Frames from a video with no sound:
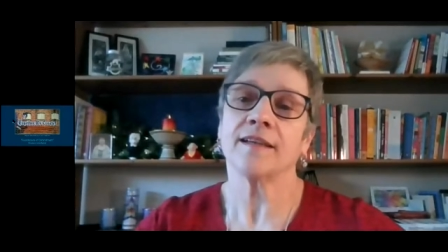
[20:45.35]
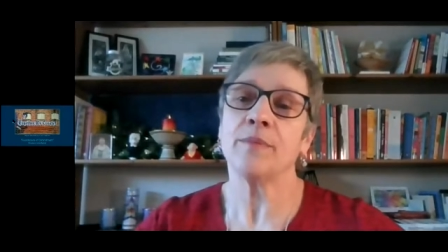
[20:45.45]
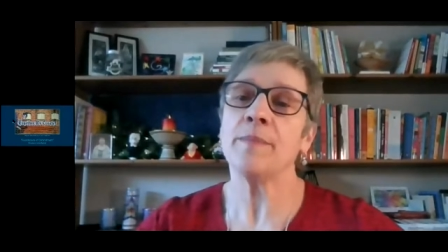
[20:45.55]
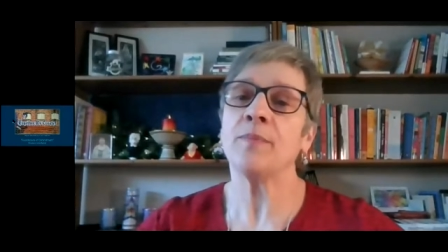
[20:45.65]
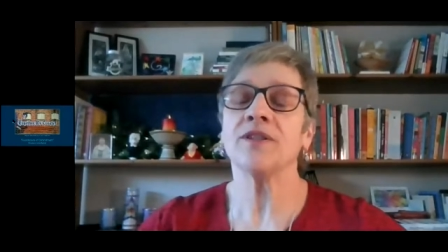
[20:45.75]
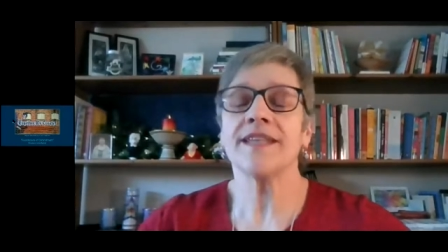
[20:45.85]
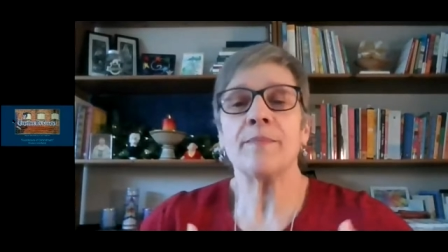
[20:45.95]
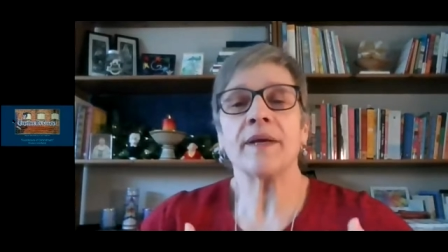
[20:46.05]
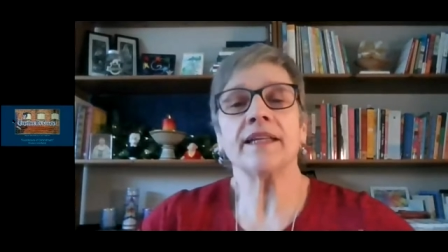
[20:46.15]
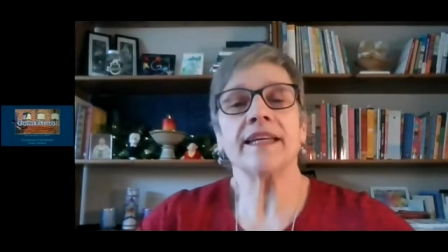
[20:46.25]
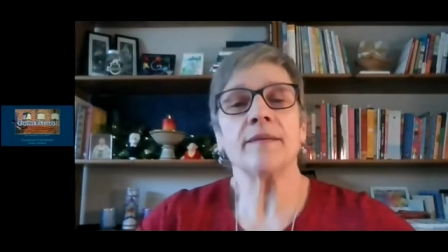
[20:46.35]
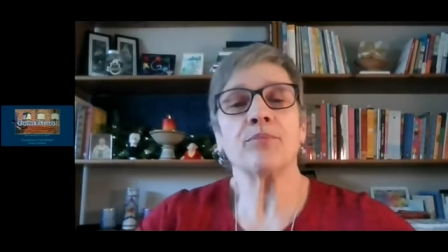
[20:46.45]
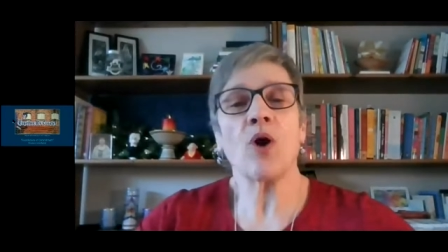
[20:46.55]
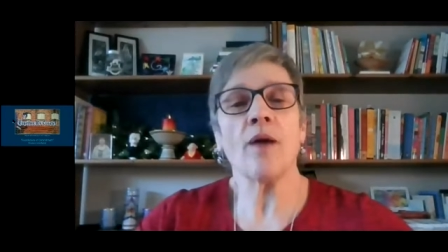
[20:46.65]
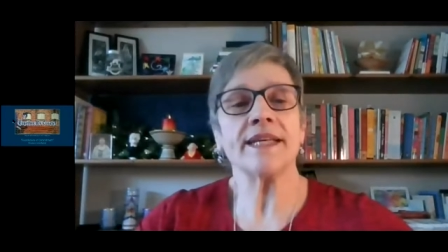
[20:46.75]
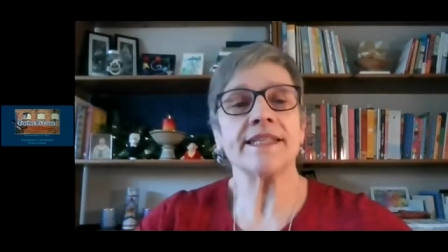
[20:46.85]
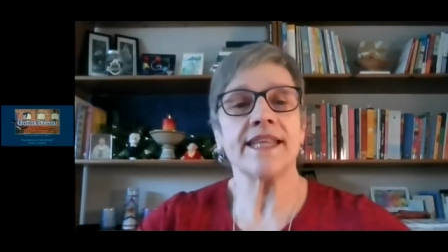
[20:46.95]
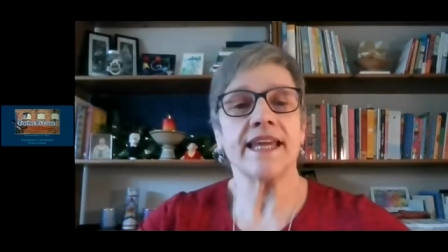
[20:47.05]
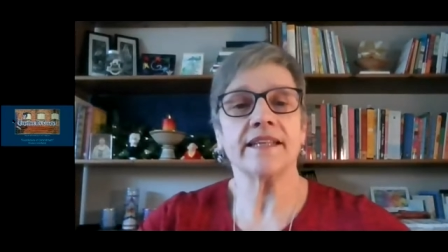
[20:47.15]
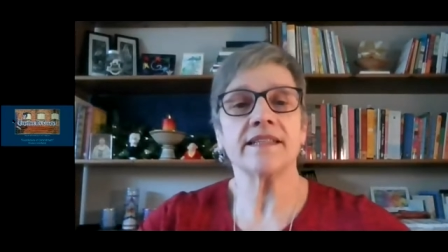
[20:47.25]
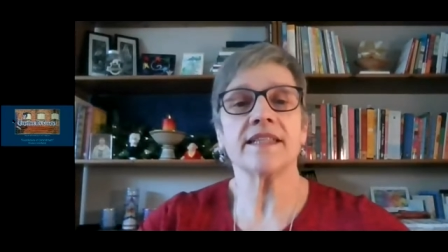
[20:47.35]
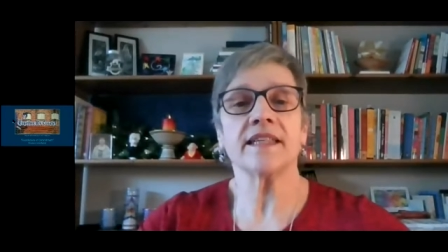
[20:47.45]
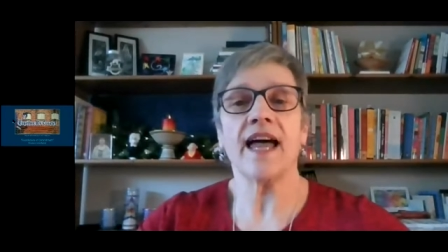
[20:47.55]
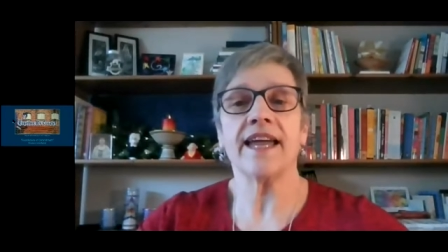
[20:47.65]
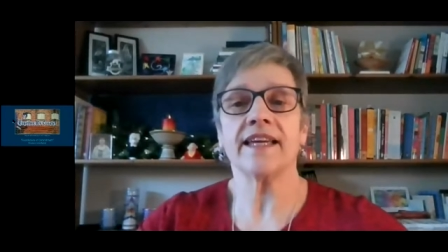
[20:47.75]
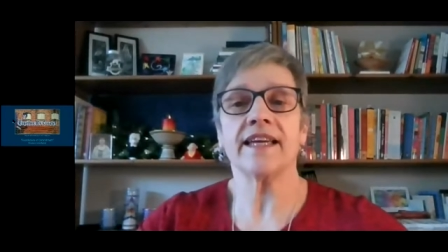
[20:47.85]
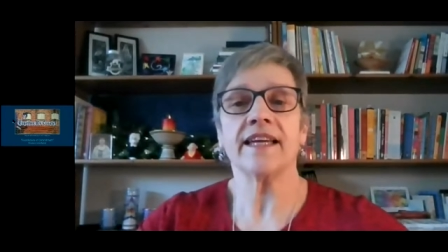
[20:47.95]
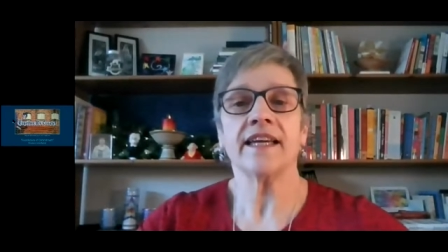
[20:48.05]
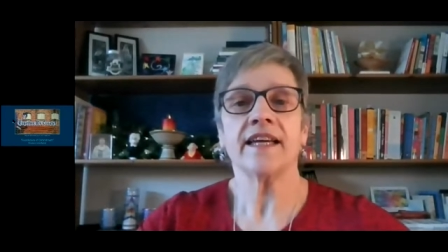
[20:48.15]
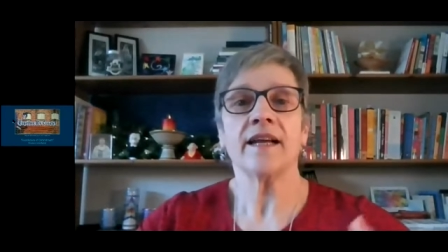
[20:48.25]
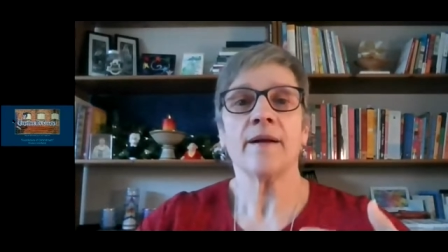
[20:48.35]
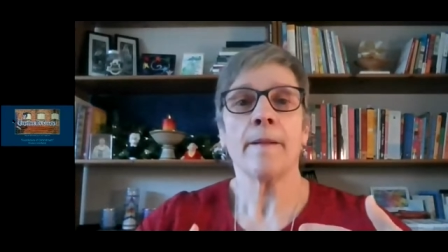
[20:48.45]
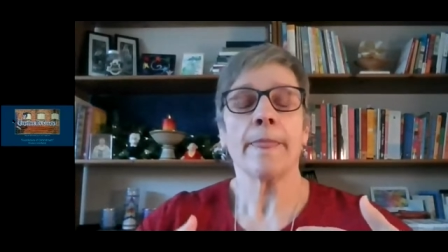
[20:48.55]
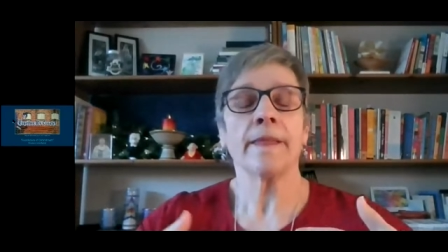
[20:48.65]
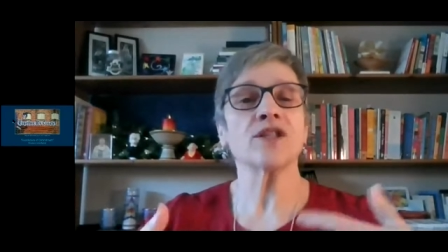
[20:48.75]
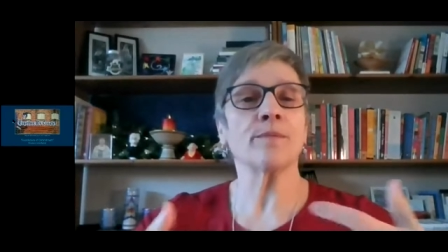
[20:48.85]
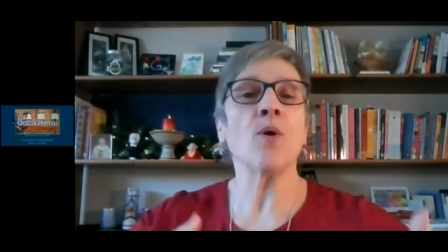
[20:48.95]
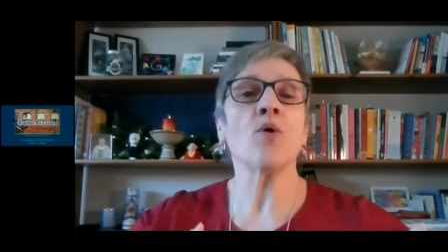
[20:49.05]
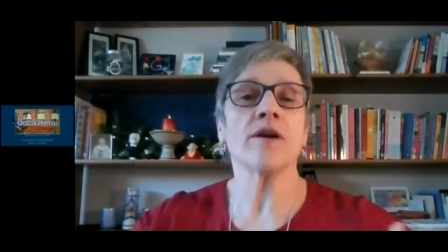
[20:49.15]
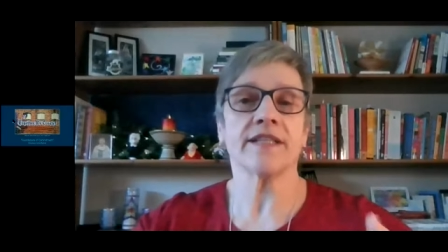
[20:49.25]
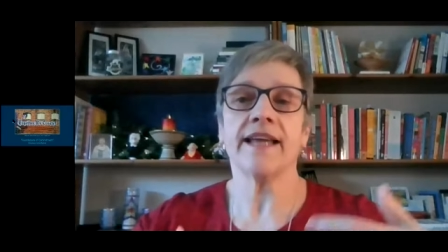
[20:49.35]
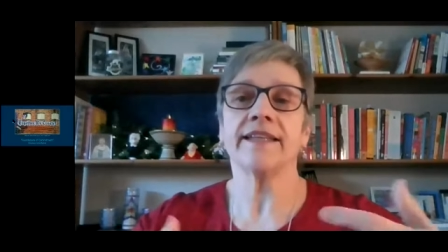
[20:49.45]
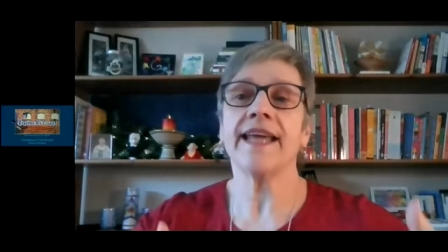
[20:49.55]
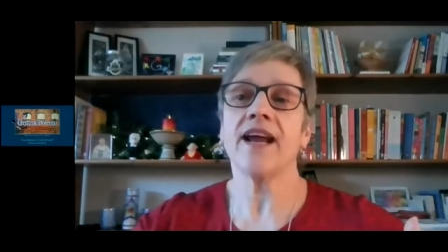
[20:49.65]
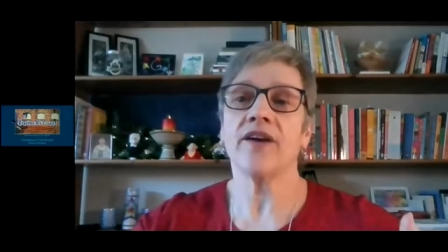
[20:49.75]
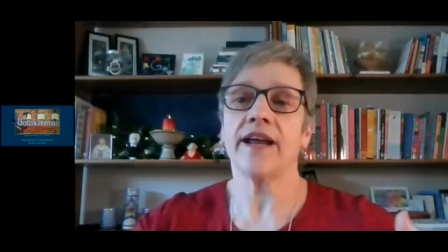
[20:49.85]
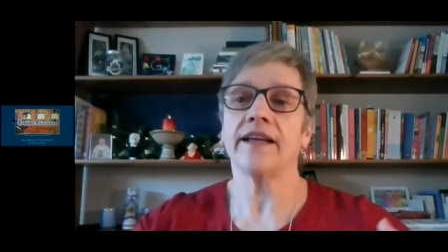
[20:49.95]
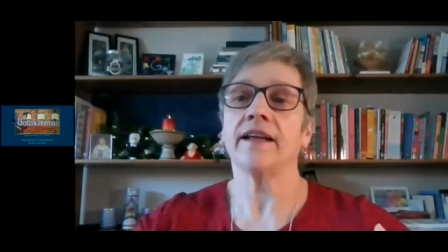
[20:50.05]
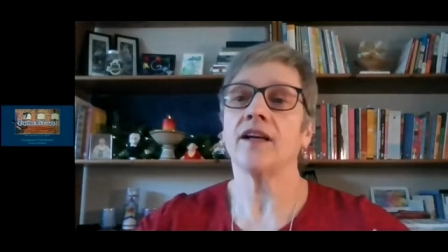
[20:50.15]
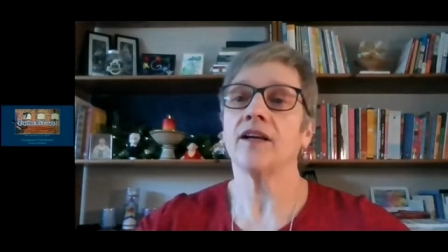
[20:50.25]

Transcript: People typically promise things like support and caring.